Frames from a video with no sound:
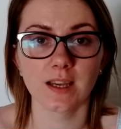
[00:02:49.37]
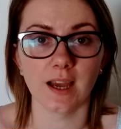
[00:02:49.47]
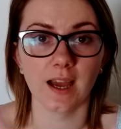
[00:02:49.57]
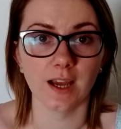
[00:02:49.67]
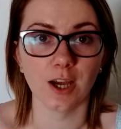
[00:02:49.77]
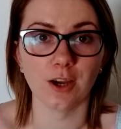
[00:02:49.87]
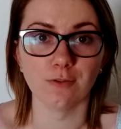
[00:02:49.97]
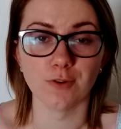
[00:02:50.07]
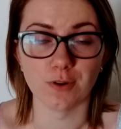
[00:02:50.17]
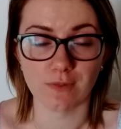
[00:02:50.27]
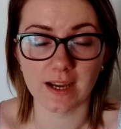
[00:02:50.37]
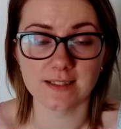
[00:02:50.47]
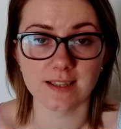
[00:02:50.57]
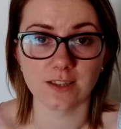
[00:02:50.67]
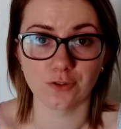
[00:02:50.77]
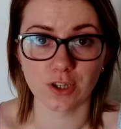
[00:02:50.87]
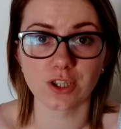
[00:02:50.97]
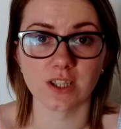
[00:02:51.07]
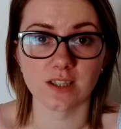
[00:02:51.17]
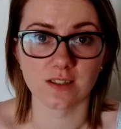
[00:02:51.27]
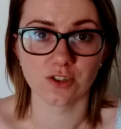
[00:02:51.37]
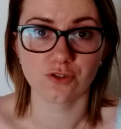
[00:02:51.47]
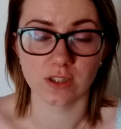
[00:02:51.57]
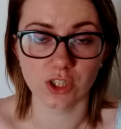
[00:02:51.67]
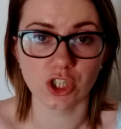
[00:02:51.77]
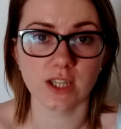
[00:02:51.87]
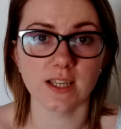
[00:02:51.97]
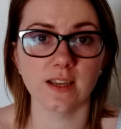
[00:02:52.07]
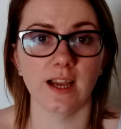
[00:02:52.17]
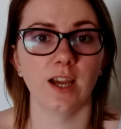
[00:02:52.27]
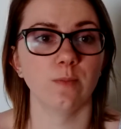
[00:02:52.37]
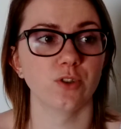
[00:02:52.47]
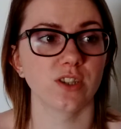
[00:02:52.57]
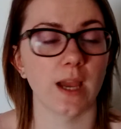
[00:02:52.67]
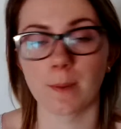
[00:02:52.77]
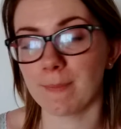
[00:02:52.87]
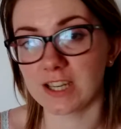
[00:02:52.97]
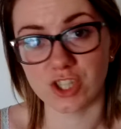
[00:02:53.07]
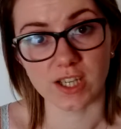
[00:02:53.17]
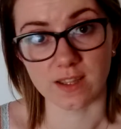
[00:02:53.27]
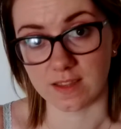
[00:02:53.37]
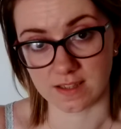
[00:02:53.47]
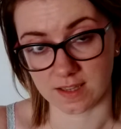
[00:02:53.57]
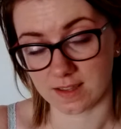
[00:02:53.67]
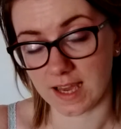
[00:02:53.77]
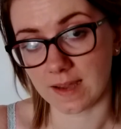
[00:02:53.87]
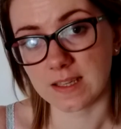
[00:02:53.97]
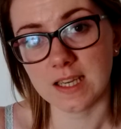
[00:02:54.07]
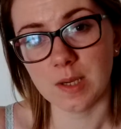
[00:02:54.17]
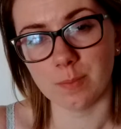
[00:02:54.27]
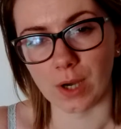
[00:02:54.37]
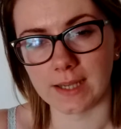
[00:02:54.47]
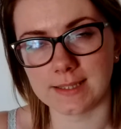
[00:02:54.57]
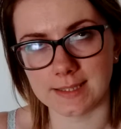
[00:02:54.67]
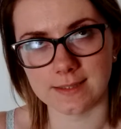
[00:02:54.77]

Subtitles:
Ruin and Rising and the Grisha trilogy, just like magic and things like that, but